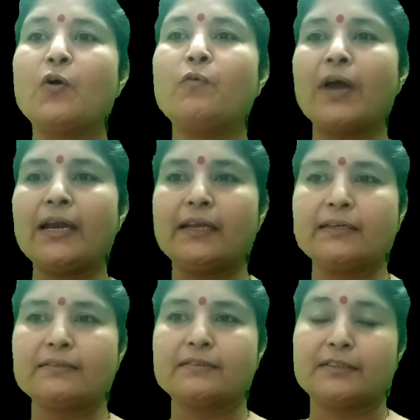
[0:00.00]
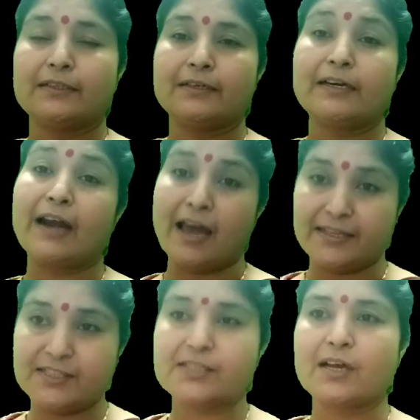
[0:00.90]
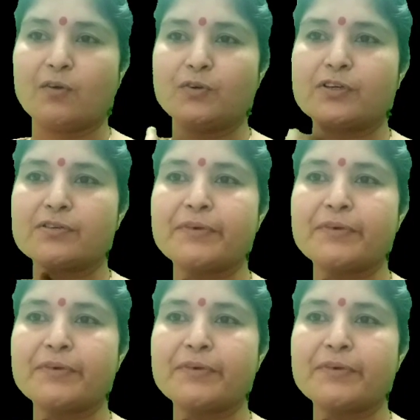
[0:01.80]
Wailing, crying sound.